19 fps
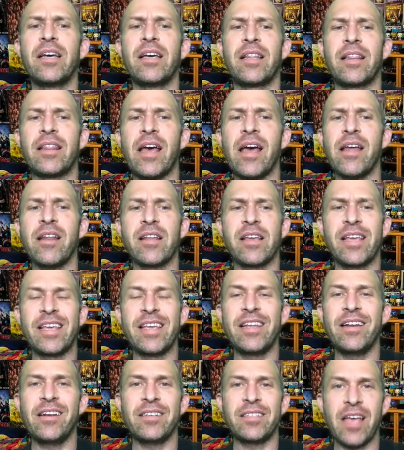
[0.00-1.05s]
that
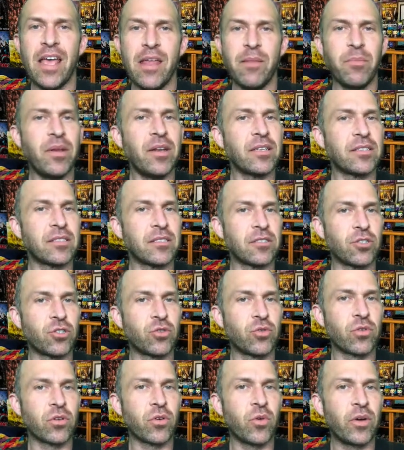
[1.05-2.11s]
in 10 minutes is a
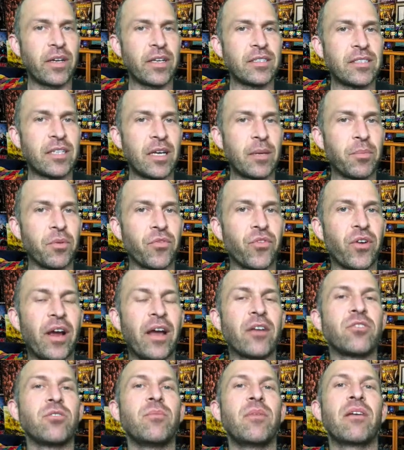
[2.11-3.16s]
short, quick example for how
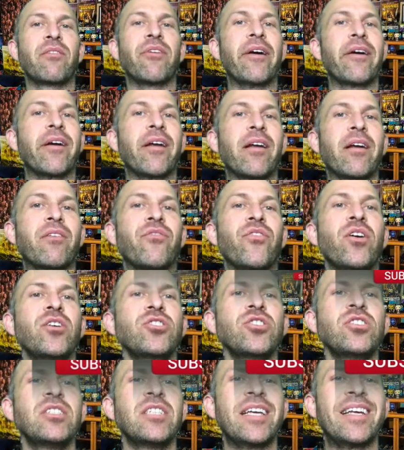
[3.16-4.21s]
to make variadic
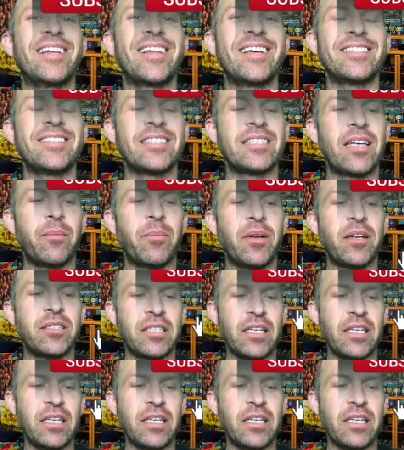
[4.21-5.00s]
functions in less than 10 minutes.